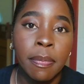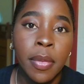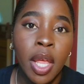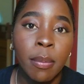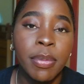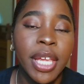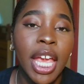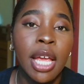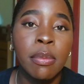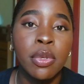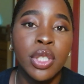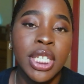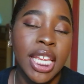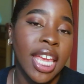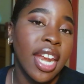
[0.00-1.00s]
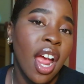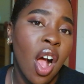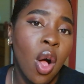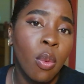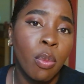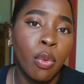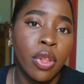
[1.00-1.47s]
be able to get
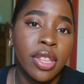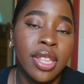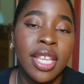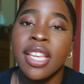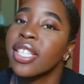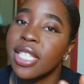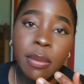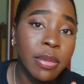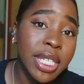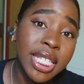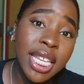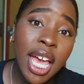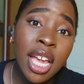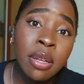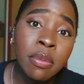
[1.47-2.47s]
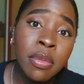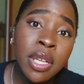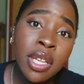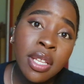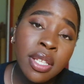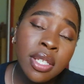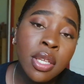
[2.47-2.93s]
help with some
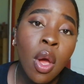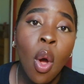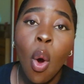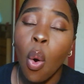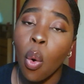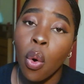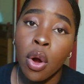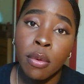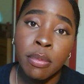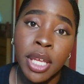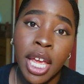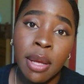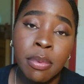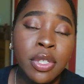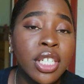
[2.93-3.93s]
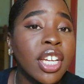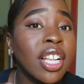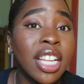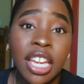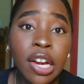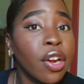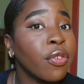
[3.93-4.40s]
assignments or be able to
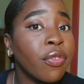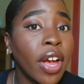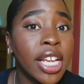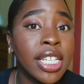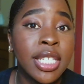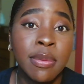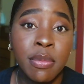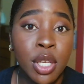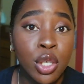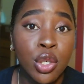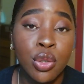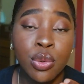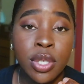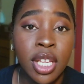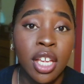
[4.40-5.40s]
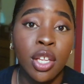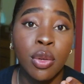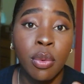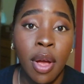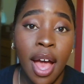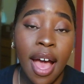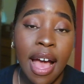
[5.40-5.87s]
clarify some issues that you
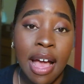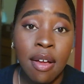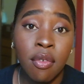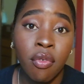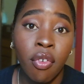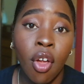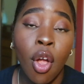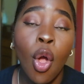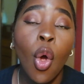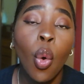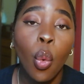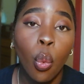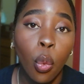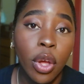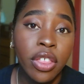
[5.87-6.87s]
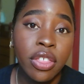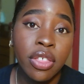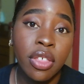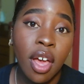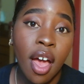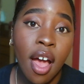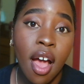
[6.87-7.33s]
have
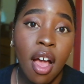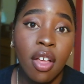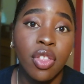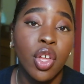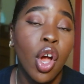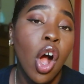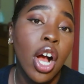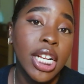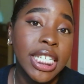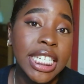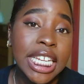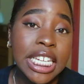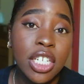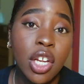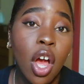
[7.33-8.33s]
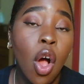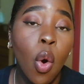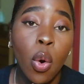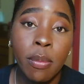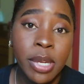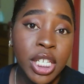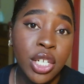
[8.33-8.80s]
with the content or
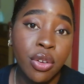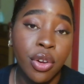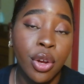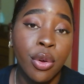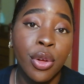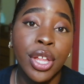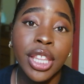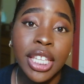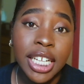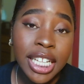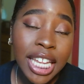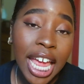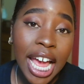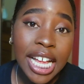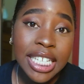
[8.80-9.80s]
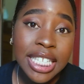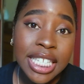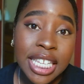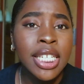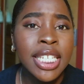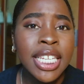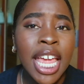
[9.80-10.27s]
material in the
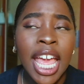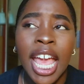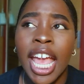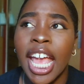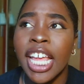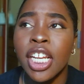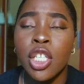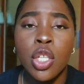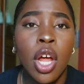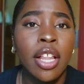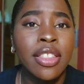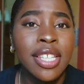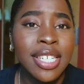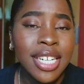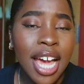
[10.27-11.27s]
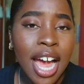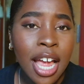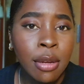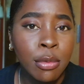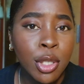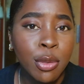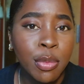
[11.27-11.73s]
class. It is not the
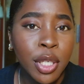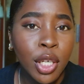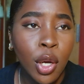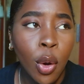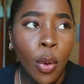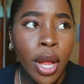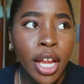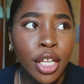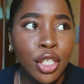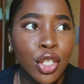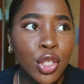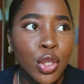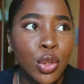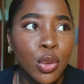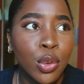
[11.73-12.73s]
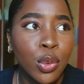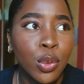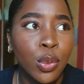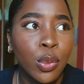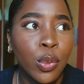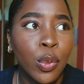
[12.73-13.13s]
time to be going to